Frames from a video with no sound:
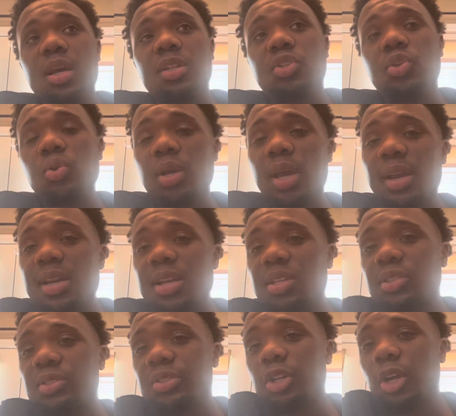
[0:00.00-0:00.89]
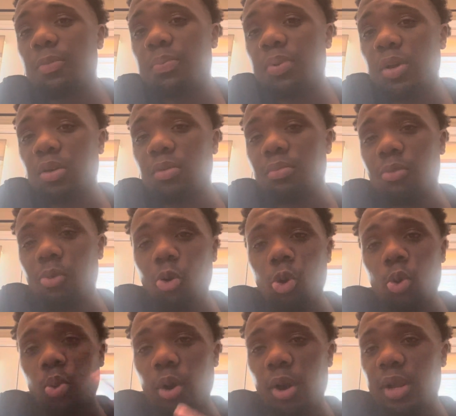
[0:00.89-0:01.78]
2K needs to start putting
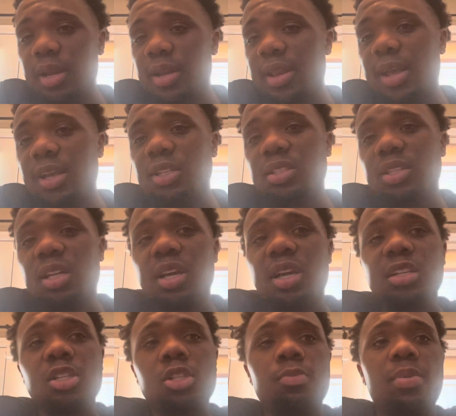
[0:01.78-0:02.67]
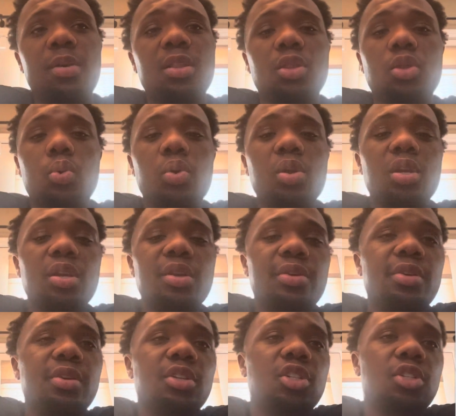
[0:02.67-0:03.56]
more work in next gen because it's been three
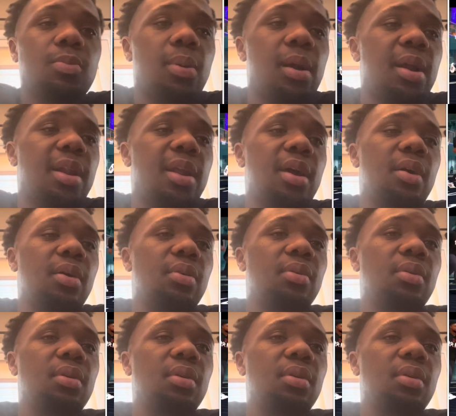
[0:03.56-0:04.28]
years by now.